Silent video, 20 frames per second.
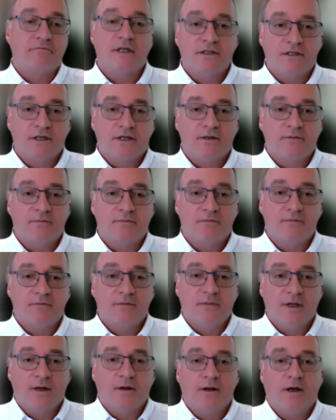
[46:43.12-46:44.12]
is a
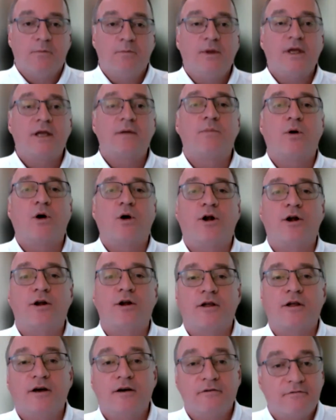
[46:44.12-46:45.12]
big
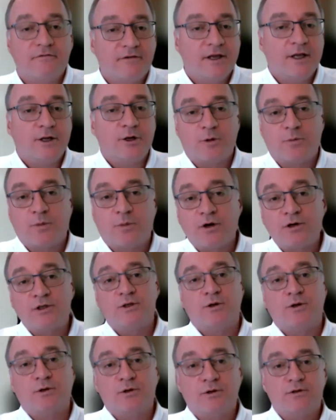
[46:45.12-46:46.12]
part of
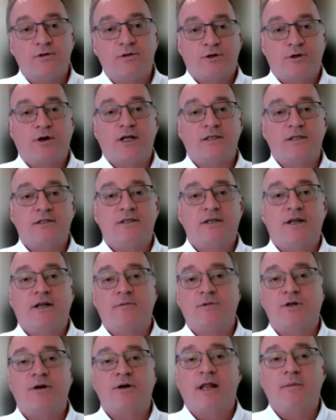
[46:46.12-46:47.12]
interpersonal trust, and
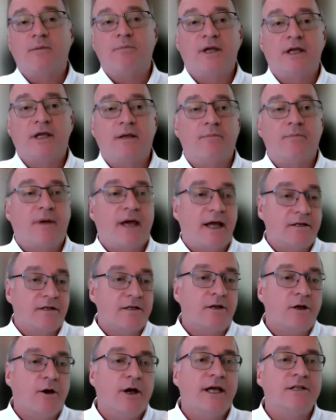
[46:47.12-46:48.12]
I'm sure it had a big impact.
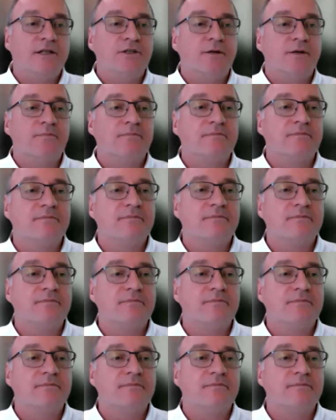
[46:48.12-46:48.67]
Go ahead, Jim.